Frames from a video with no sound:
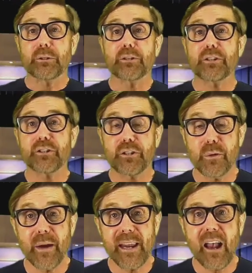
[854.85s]

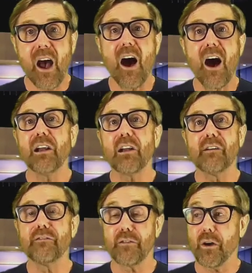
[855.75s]
pursuing all
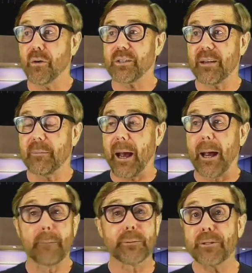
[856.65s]
of those
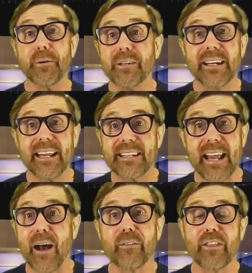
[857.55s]

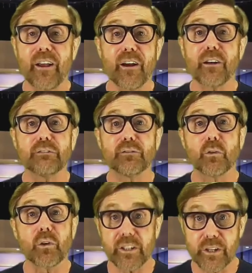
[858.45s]
opportunities out there
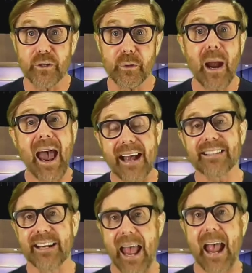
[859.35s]
for you
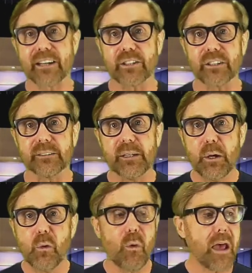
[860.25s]
as an actor,
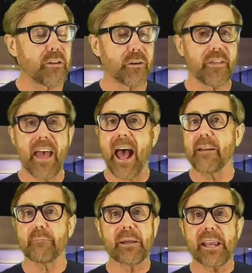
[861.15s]
whether
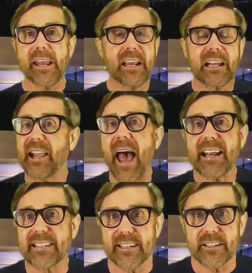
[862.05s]
that be
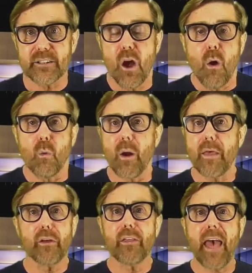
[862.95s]
classes,
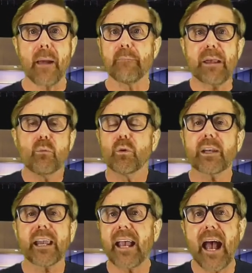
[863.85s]
whether that be
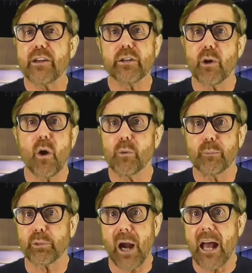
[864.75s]
working on your
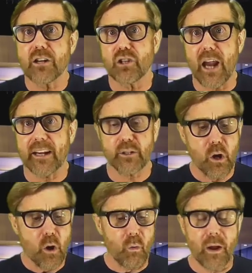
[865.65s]
own
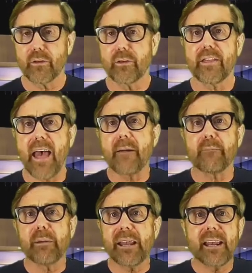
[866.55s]
projects, whether
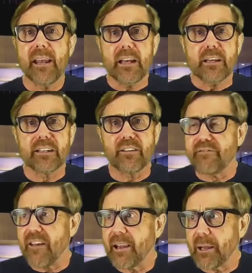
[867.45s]
that be
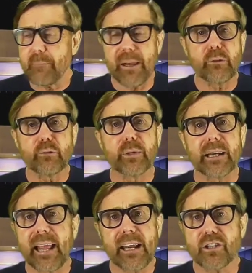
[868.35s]
developing
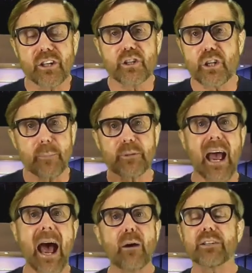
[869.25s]

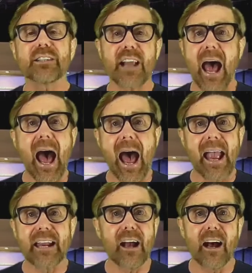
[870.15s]
relationships
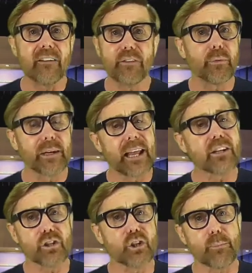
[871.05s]
outside of the
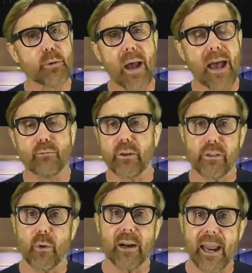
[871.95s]
relationship you have
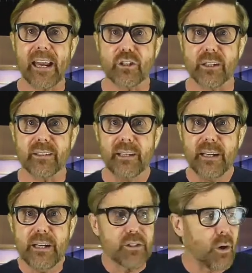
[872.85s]
with your agent.
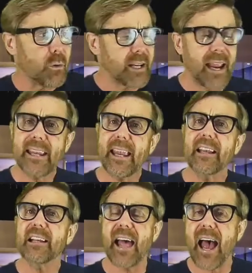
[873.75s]
So
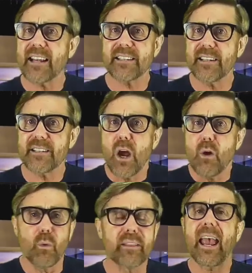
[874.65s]
taking classes
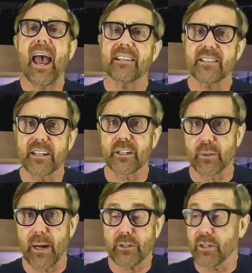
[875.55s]
with casting
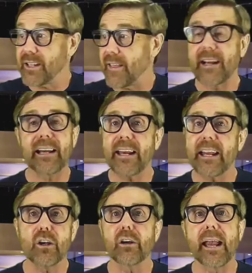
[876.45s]
directors and then
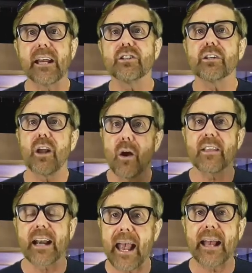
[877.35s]
letting your agent
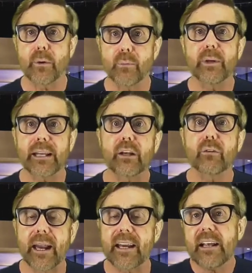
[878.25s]
know that I had a really
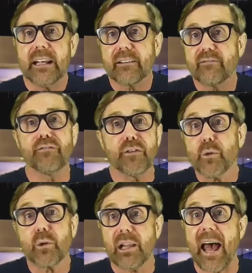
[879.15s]
great
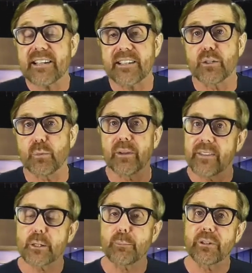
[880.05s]
few classes
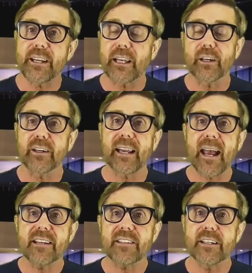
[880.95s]
with this particular
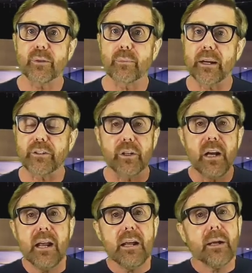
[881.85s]
casting
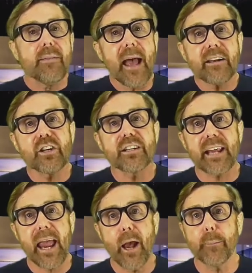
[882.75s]
director. That
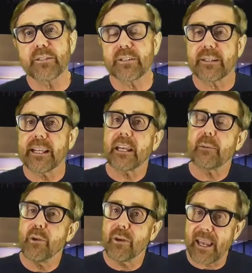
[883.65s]
just helps the
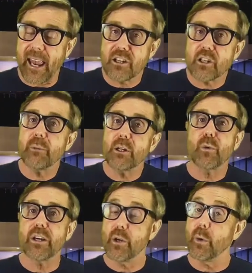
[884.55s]
communication
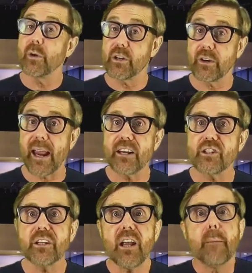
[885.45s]
between you and your
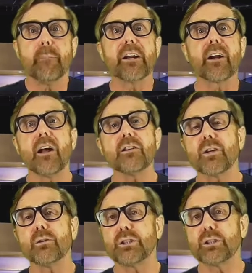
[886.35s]
agent, but it
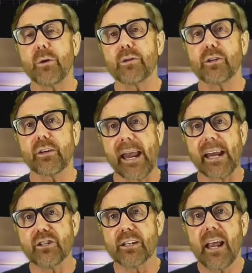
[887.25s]
also shows your
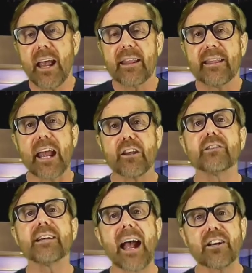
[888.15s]
agent that
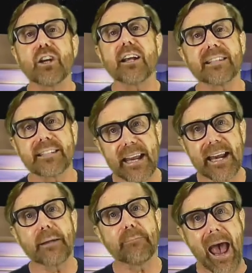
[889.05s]
you're not just
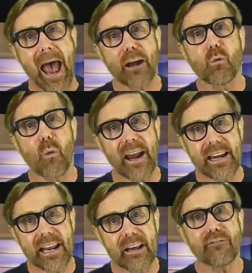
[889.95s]
sitting back
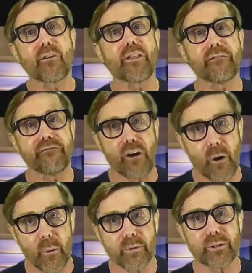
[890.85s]
waiting for the
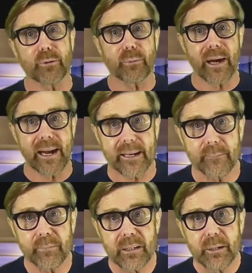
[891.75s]
phone to
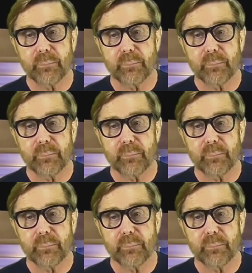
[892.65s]
ring.